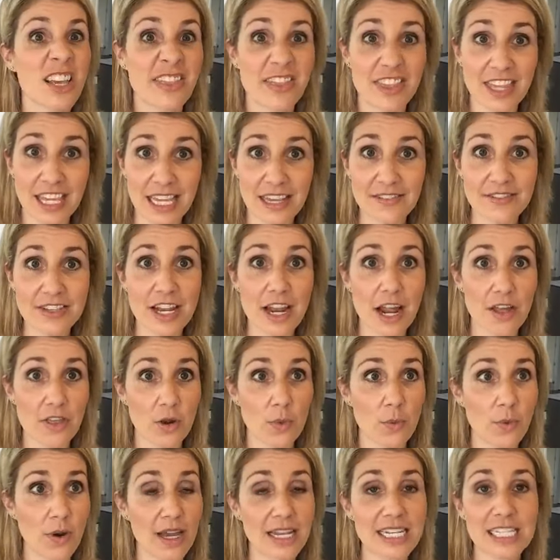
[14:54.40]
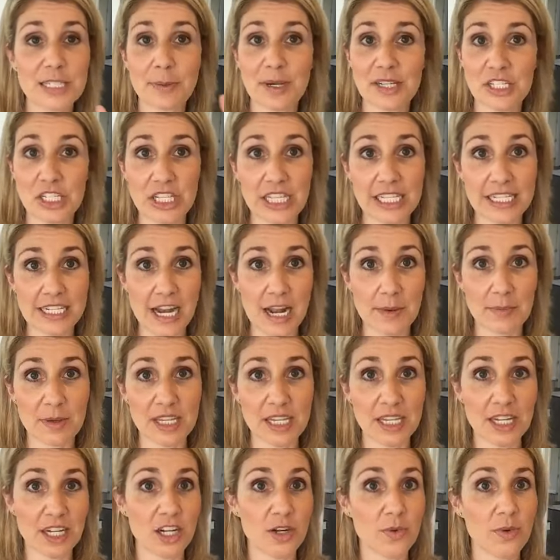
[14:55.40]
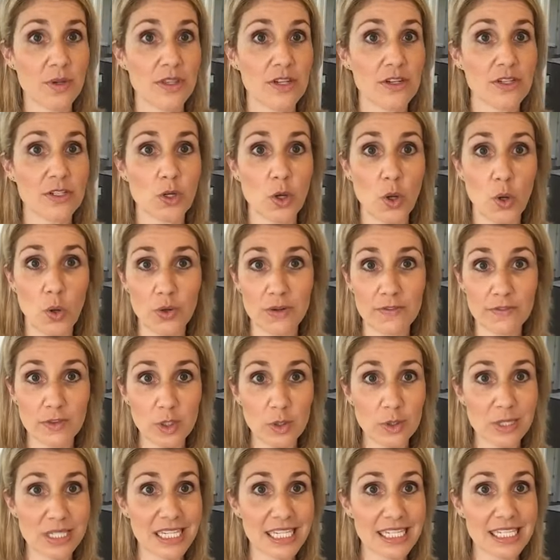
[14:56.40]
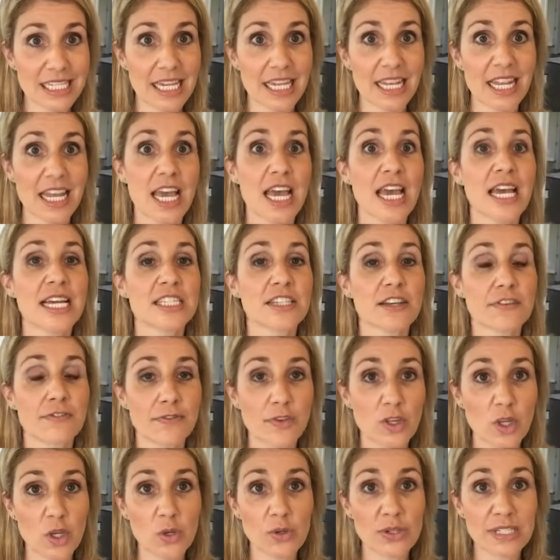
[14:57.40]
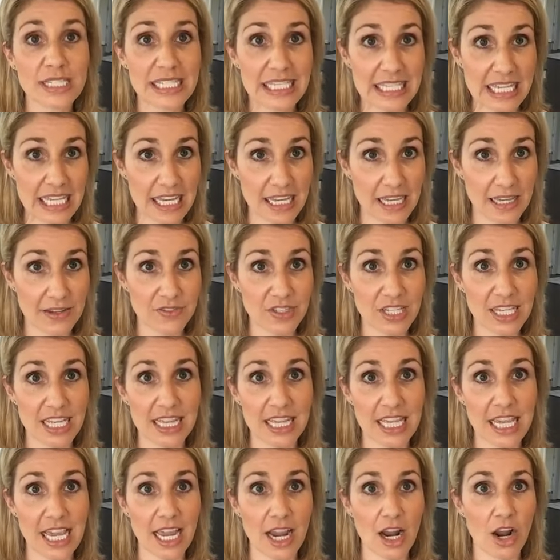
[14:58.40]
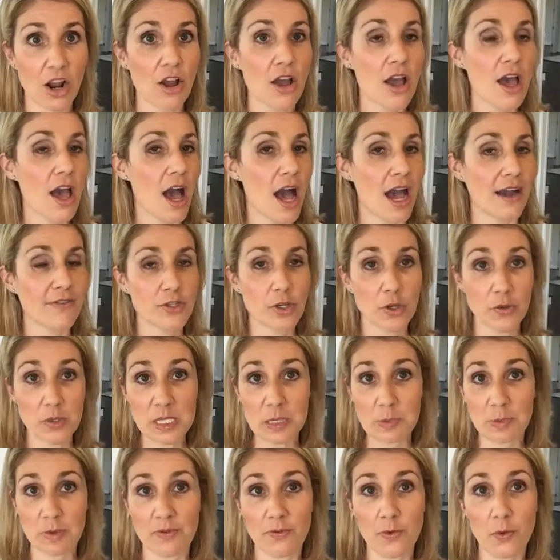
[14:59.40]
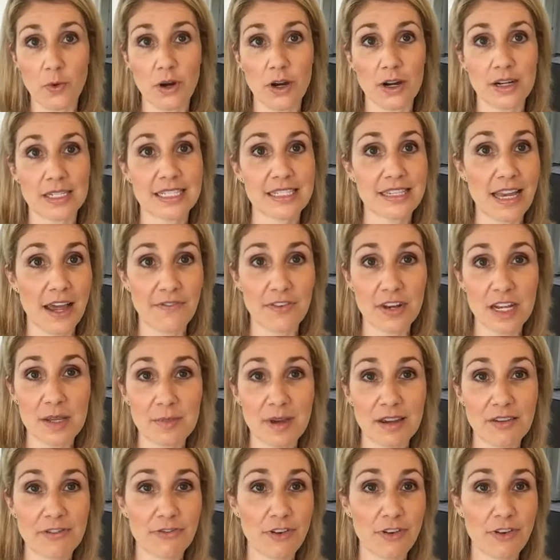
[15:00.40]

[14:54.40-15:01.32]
Thieves, another one, especially this time of year when there's cold and flu season, diffuse thieves in the air. I've told this before. Stephanie, my